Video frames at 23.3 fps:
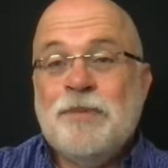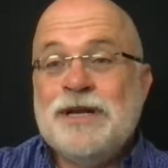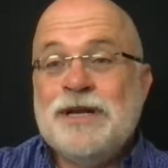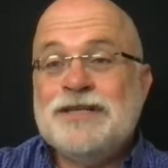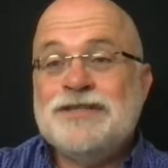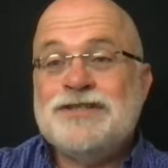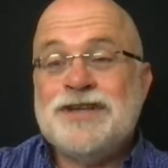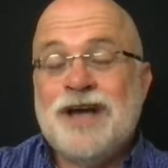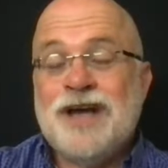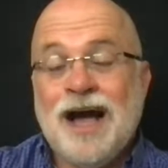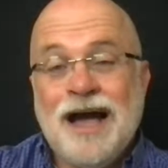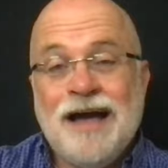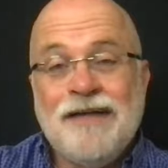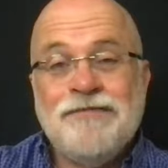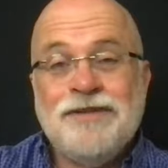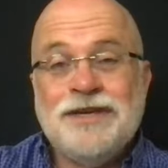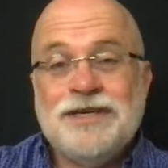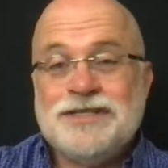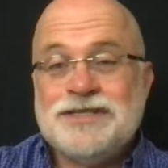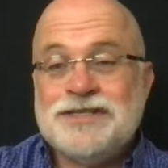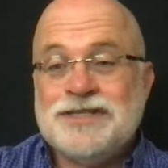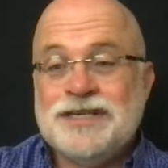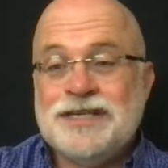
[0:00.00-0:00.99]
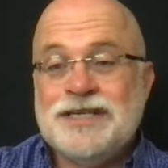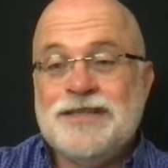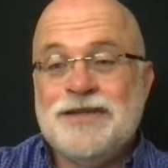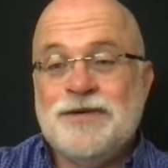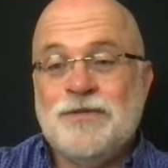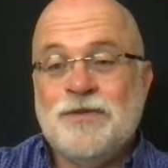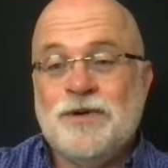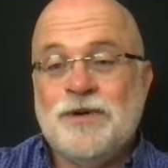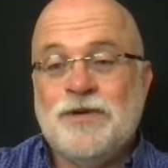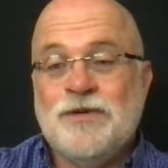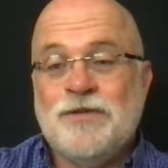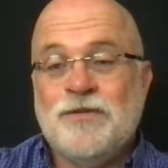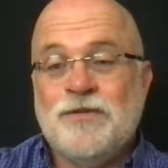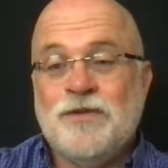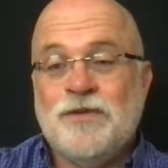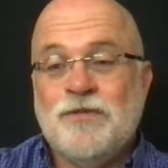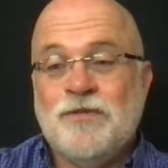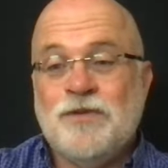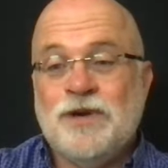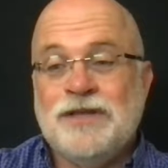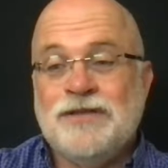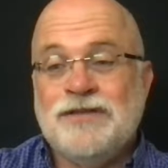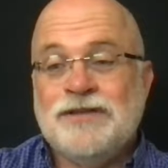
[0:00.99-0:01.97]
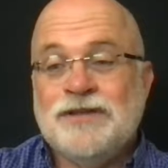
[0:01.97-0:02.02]
But it's obviously that
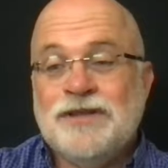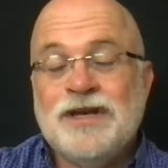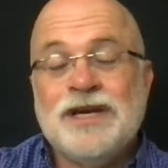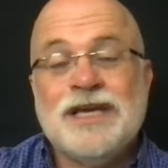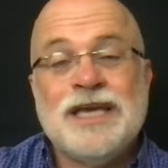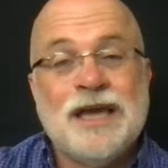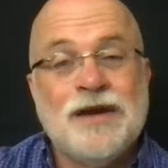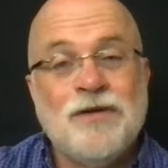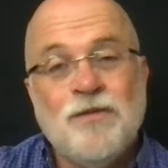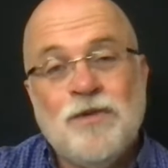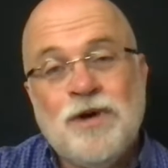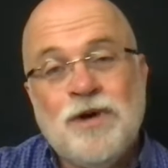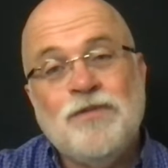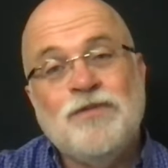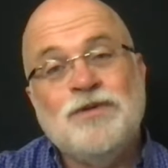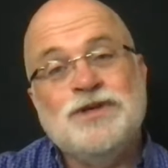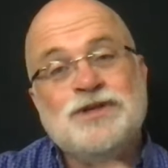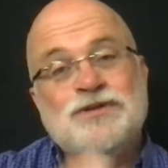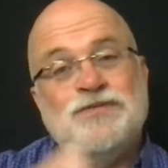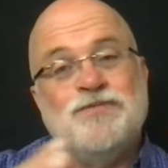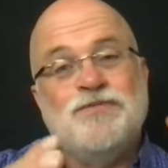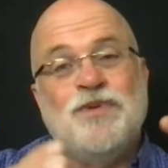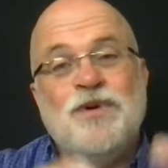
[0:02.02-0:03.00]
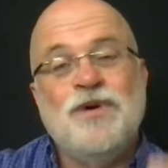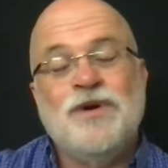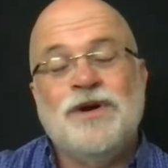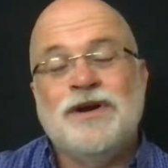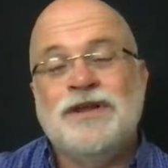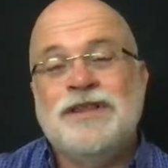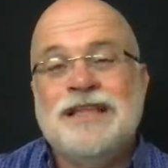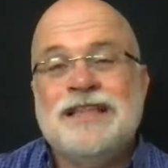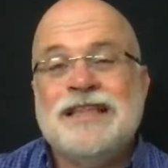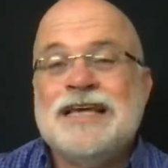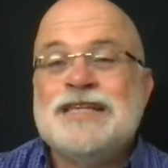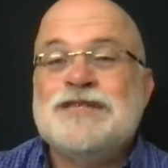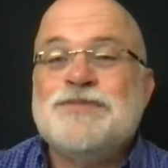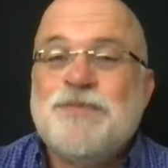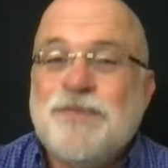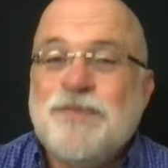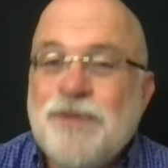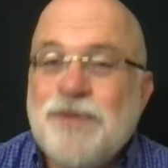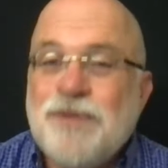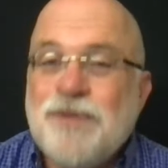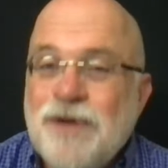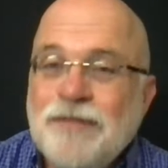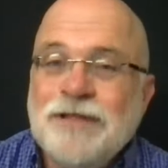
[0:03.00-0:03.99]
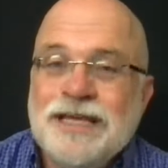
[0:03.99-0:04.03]
when we look at what was born, that's
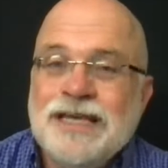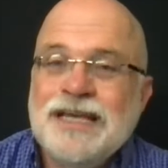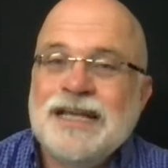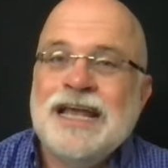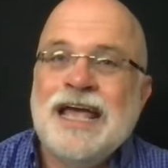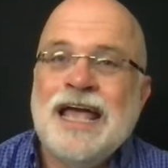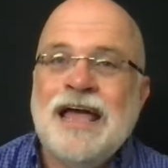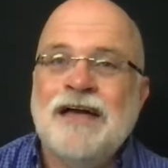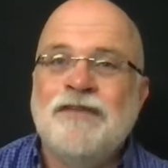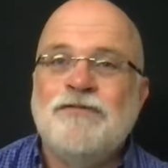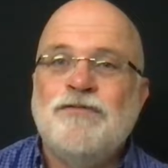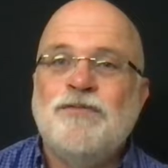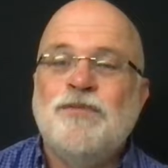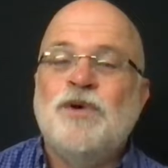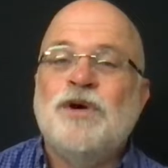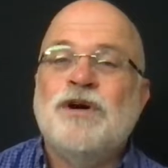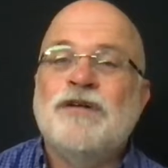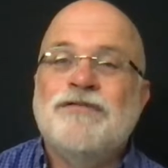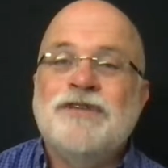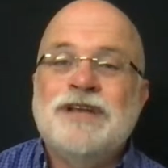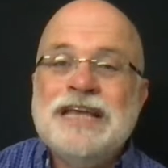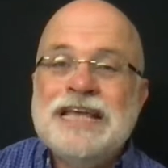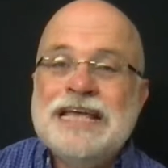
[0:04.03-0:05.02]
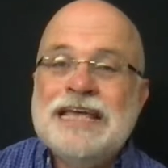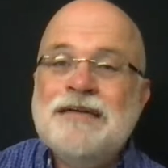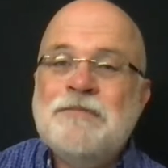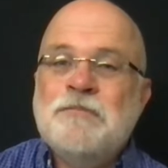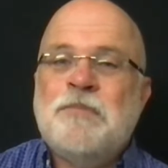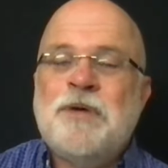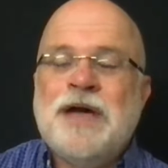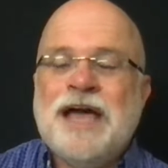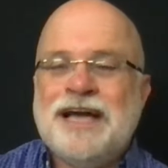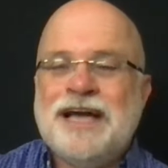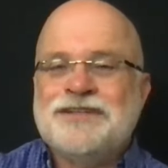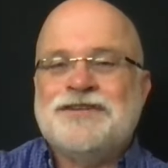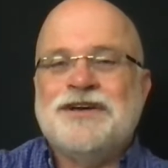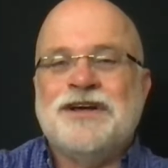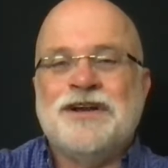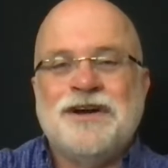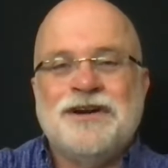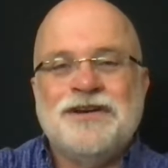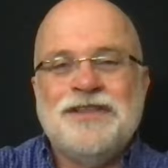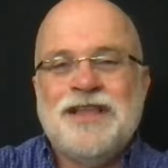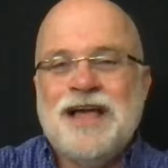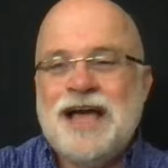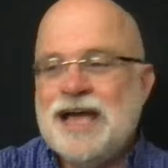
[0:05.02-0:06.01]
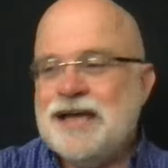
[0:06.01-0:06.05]
probably going to have more of an impact
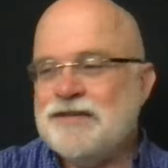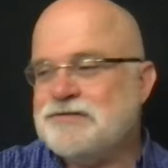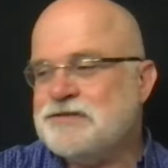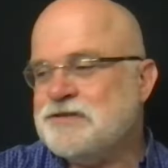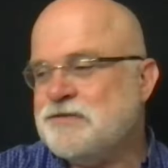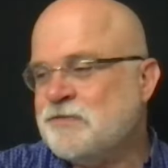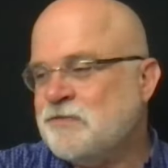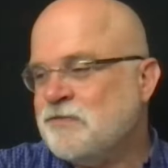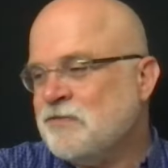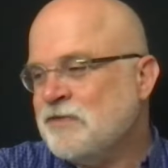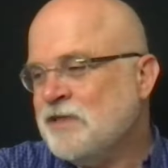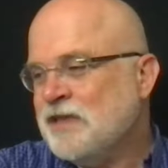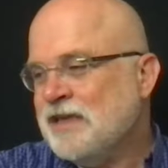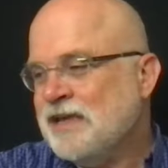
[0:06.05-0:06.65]
on our lives.